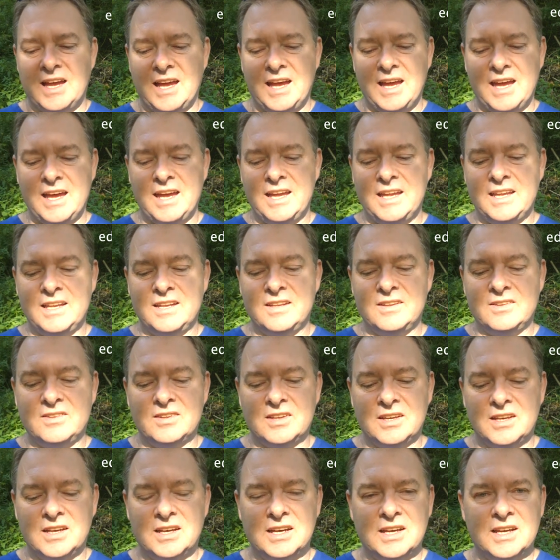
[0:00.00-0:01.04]
and
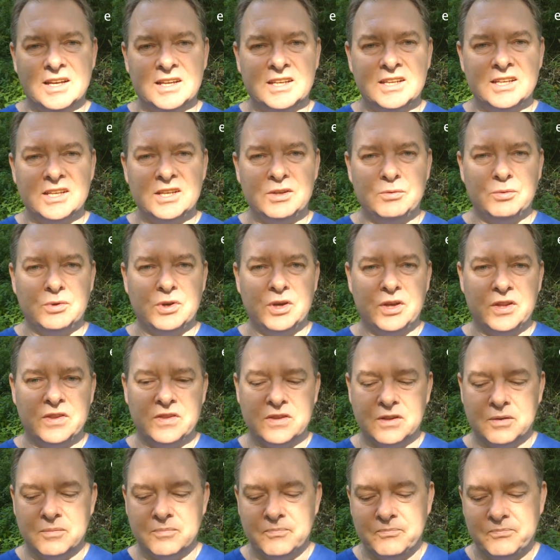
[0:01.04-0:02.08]
keyword
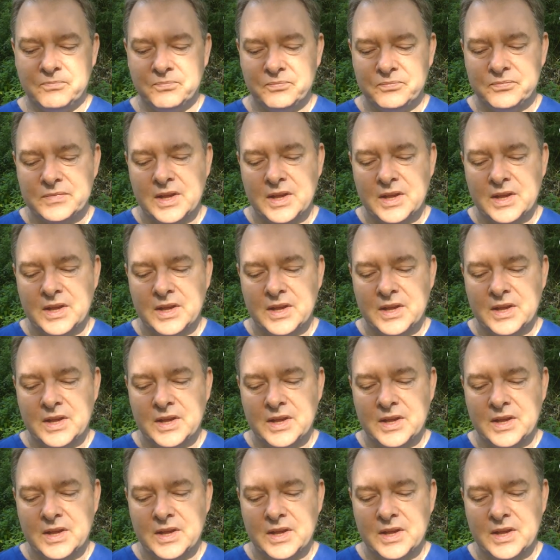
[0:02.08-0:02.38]
them.